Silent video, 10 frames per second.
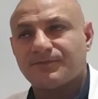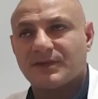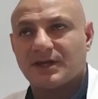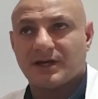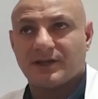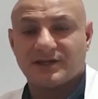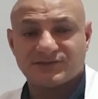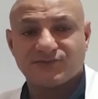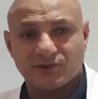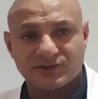There's
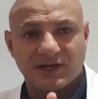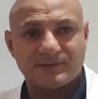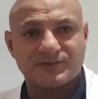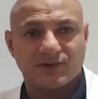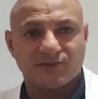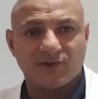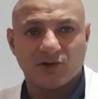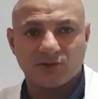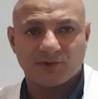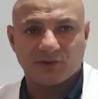4 types of
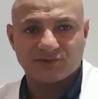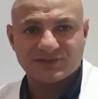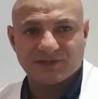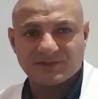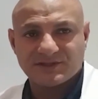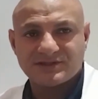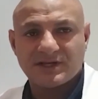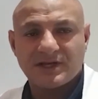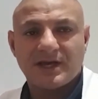opioid receptors.